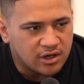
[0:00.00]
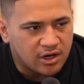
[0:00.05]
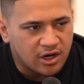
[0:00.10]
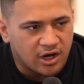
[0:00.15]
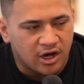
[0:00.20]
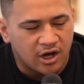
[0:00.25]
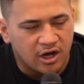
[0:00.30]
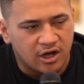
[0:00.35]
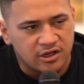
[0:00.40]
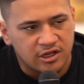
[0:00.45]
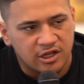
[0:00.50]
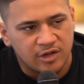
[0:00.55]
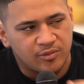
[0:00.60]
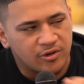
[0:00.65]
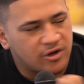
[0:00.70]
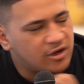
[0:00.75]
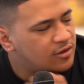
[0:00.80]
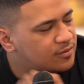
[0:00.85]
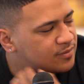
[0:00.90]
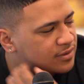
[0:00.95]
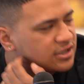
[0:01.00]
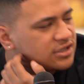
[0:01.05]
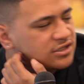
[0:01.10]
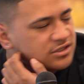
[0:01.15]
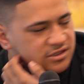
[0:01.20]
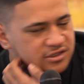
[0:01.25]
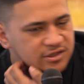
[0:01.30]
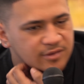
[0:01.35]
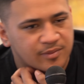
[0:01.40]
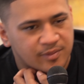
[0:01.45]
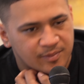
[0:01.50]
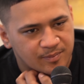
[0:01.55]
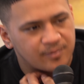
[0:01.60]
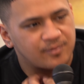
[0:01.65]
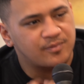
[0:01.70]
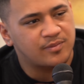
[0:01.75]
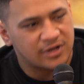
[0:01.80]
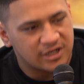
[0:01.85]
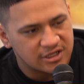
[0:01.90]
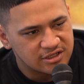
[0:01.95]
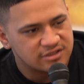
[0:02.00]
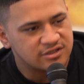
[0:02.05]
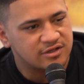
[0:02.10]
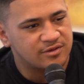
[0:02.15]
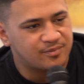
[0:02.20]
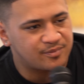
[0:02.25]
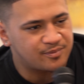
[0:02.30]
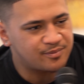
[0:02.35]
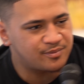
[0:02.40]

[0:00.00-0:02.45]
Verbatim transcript: Like, yeah, bro. Plays a